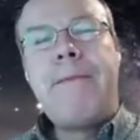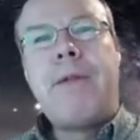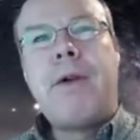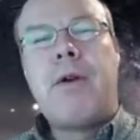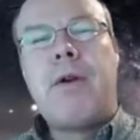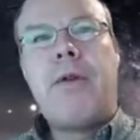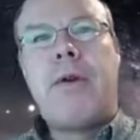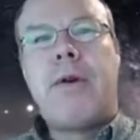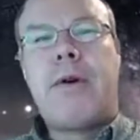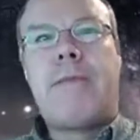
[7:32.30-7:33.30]

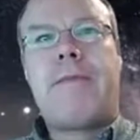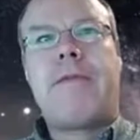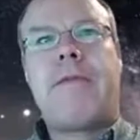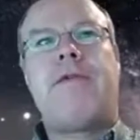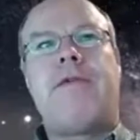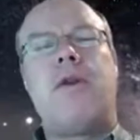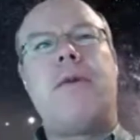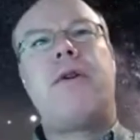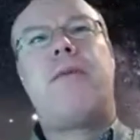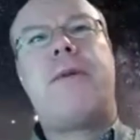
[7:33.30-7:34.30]
another
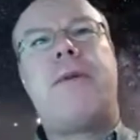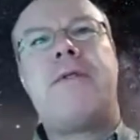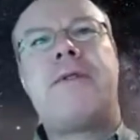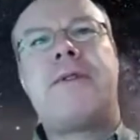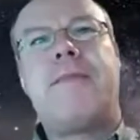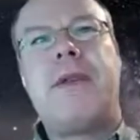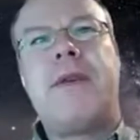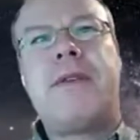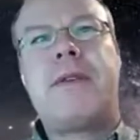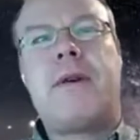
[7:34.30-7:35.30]
phenomenon appears
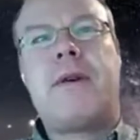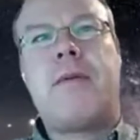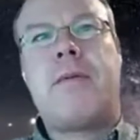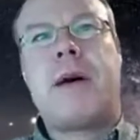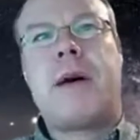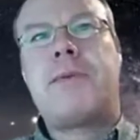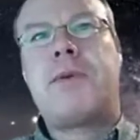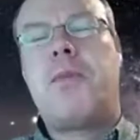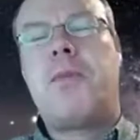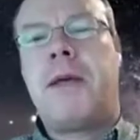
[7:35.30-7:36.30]
is by
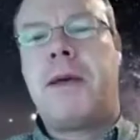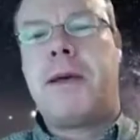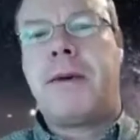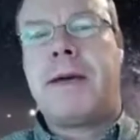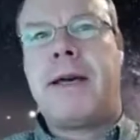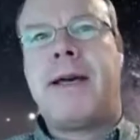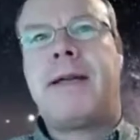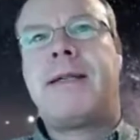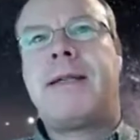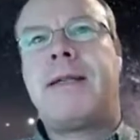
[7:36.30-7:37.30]
absorbing gas,
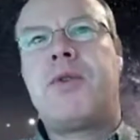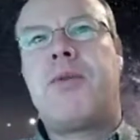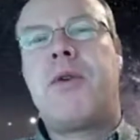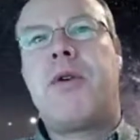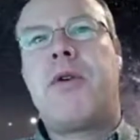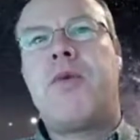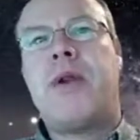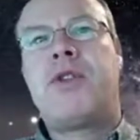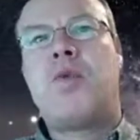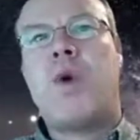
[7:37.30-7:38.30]
the polymer
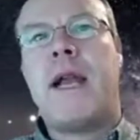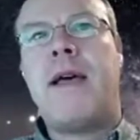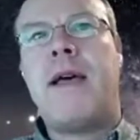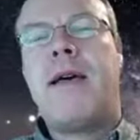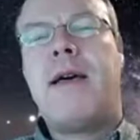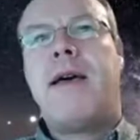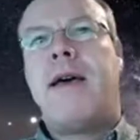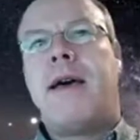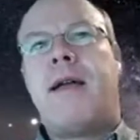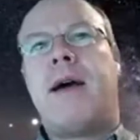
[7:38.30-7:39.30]
will swell,
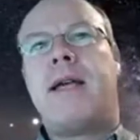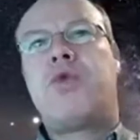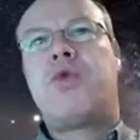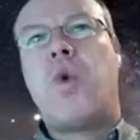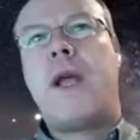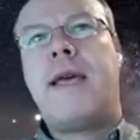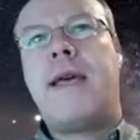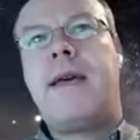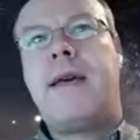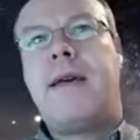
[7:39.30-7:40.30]
and by
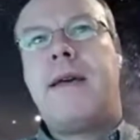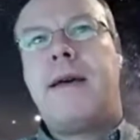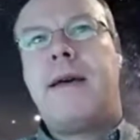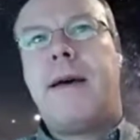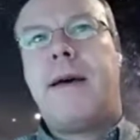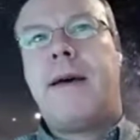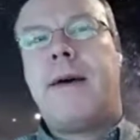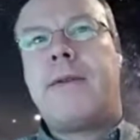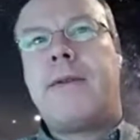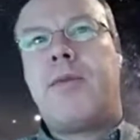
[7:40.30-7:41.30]
swelling,
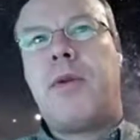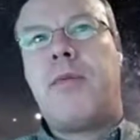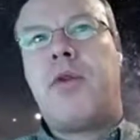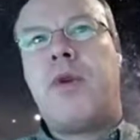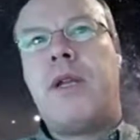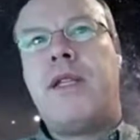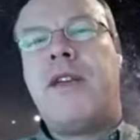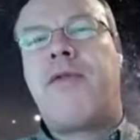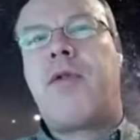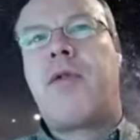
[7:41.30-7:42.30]
the polymer will
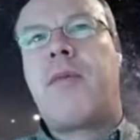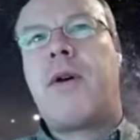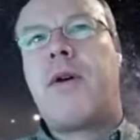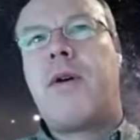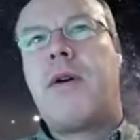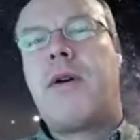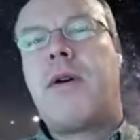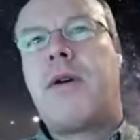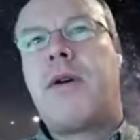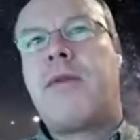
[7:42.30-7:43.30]
deform
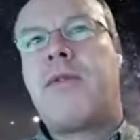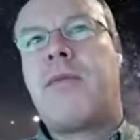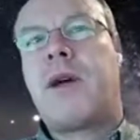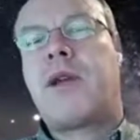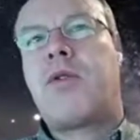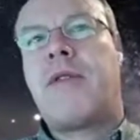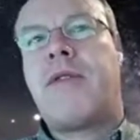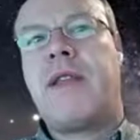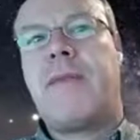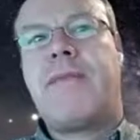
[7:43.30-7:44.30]
the microcavity.